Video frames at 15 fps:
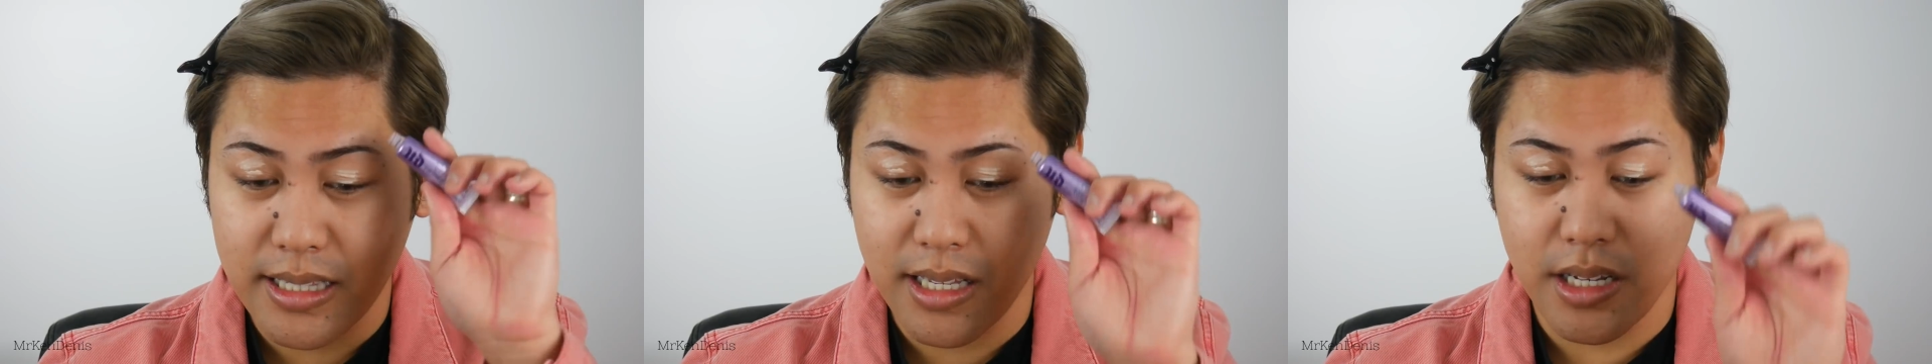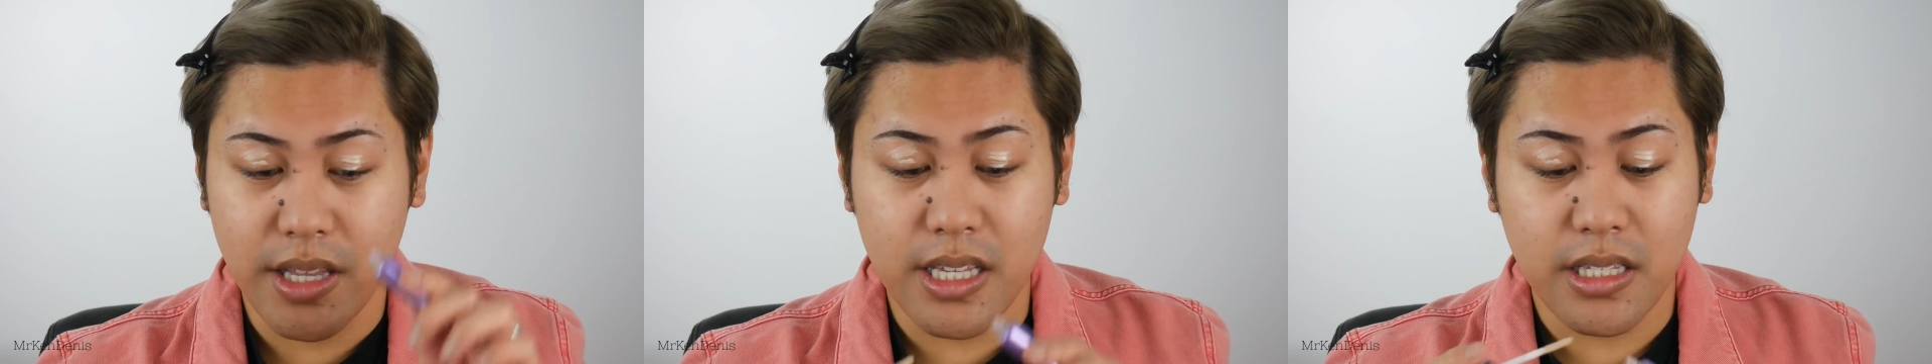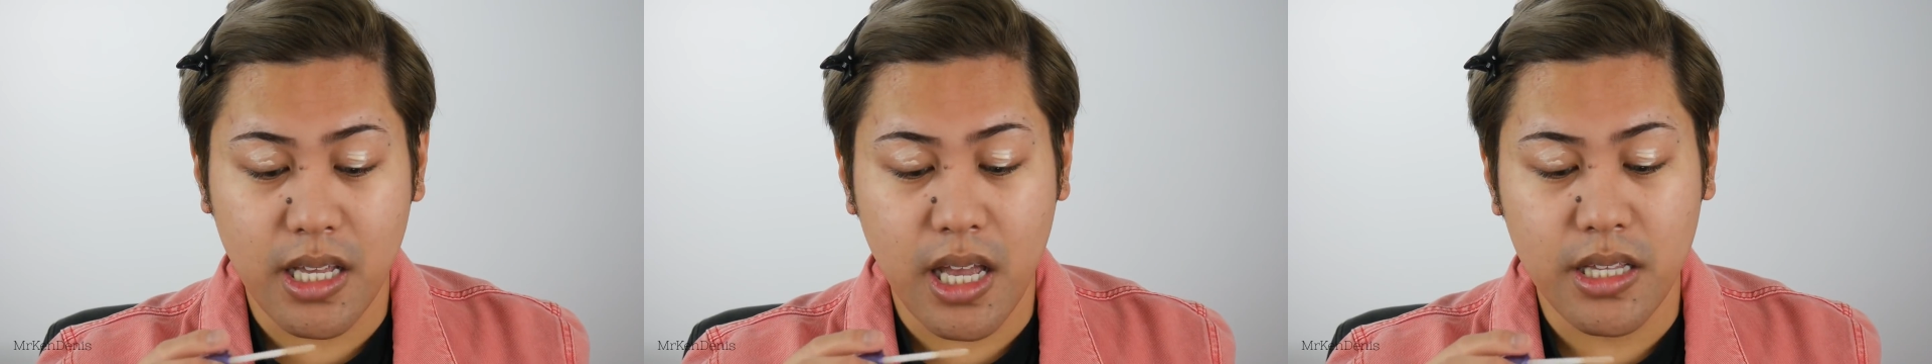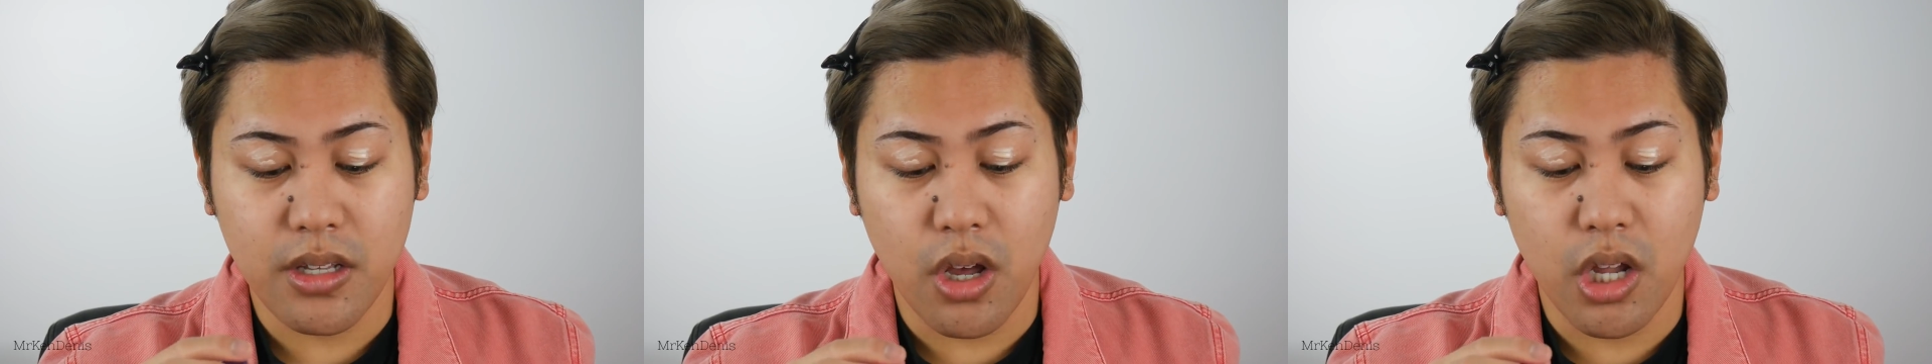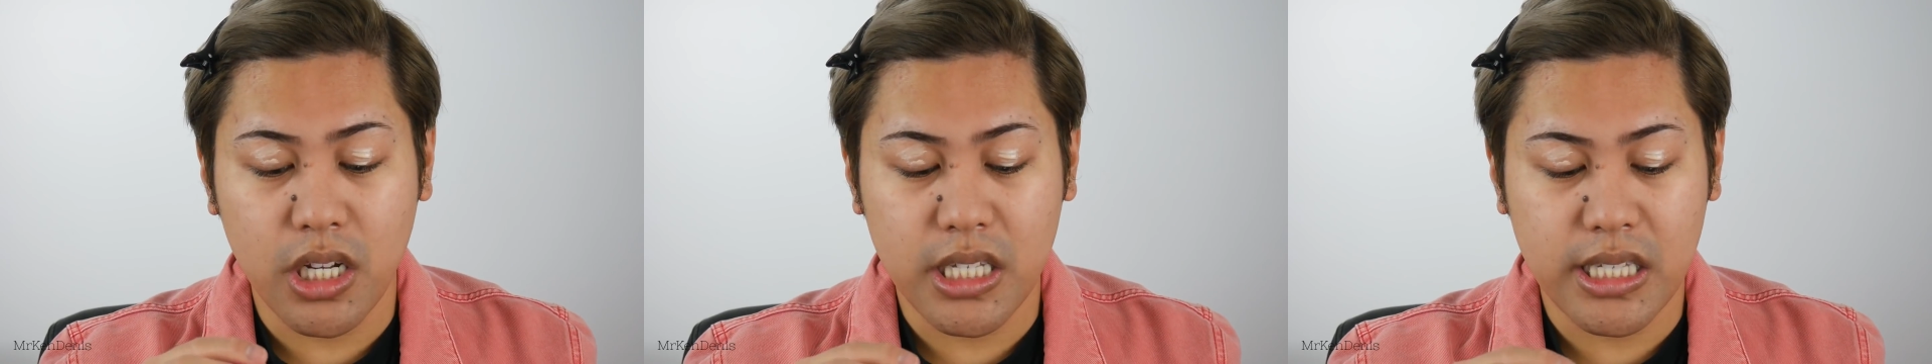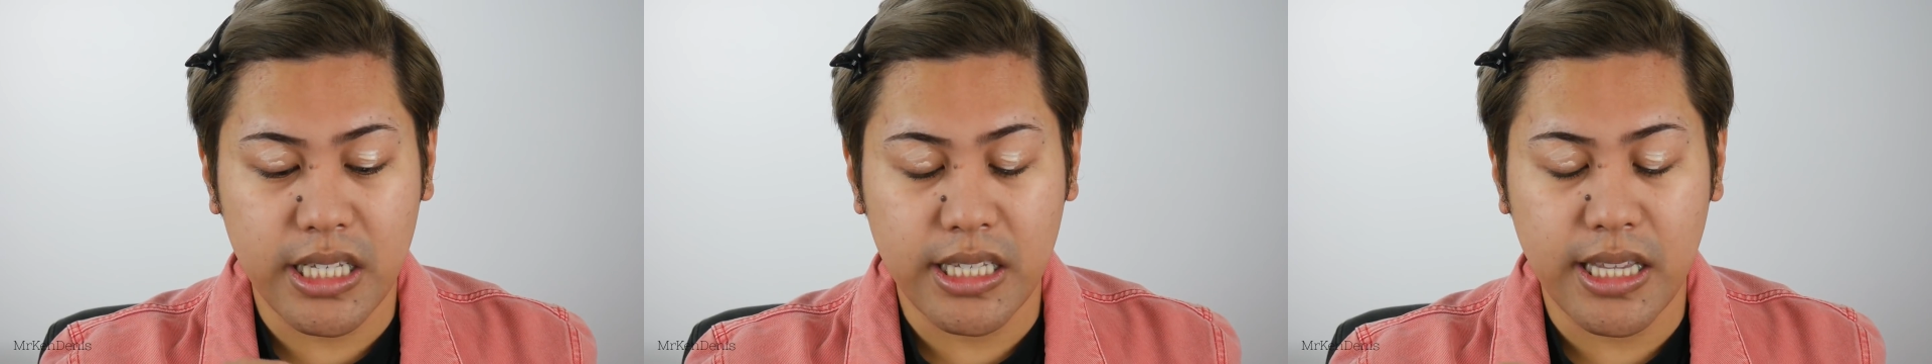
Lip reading: and this has honestly